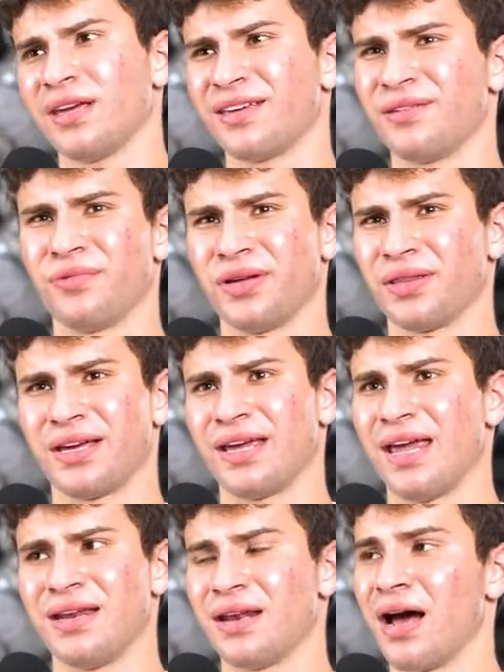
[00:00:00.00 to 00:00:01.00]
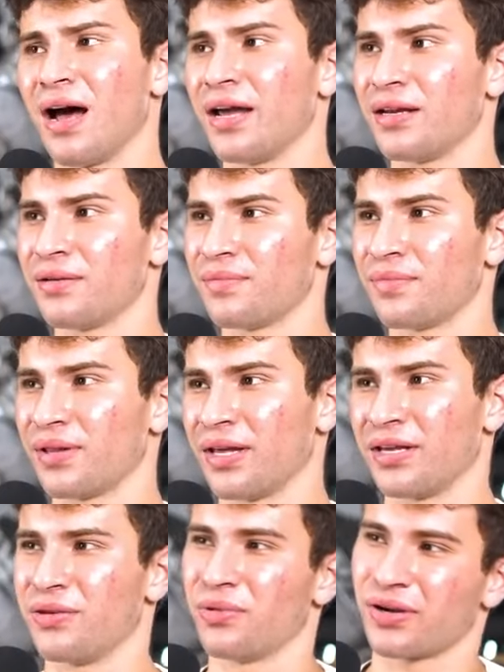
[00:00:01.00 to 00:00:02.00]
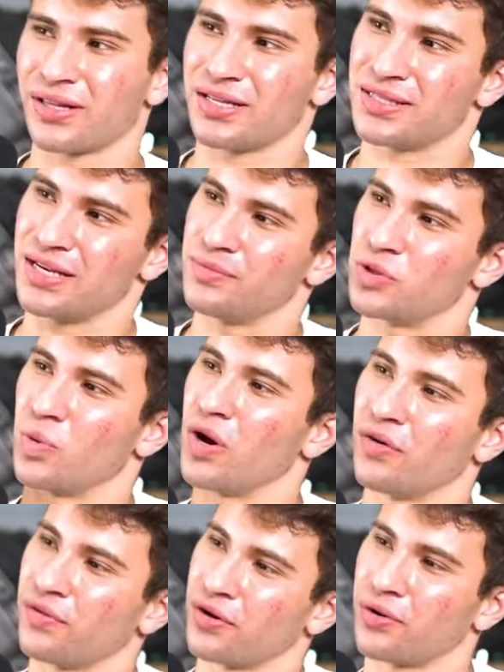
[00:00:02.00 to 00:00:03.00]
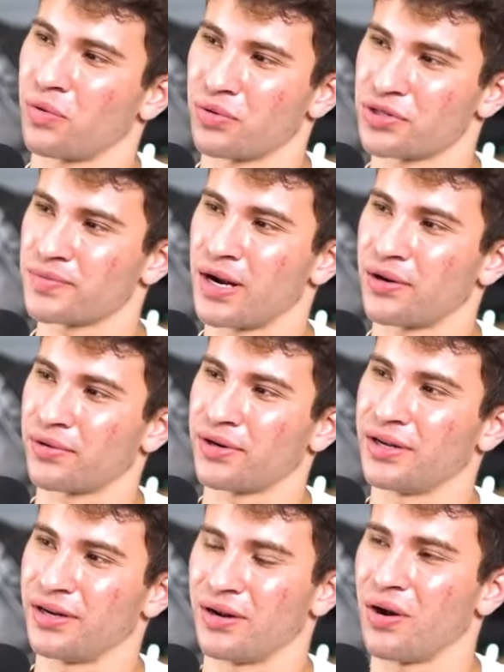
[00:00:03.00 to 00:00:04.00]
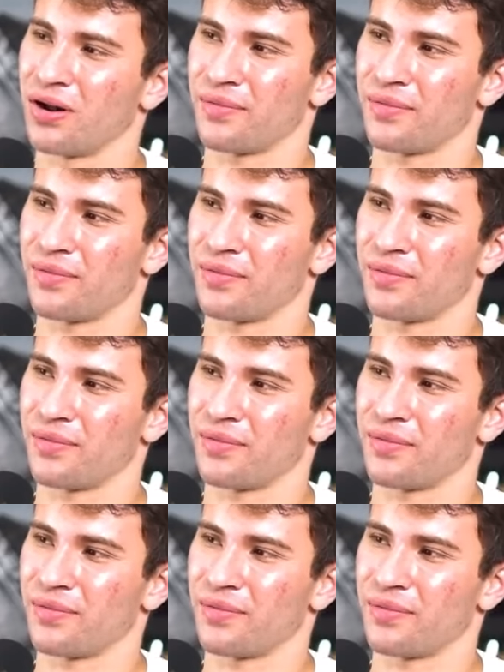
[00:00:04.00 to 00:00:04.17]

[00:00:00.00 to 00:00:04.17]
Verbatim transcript: think he went like eight nine, but like you look at that same 1200 horsepower in an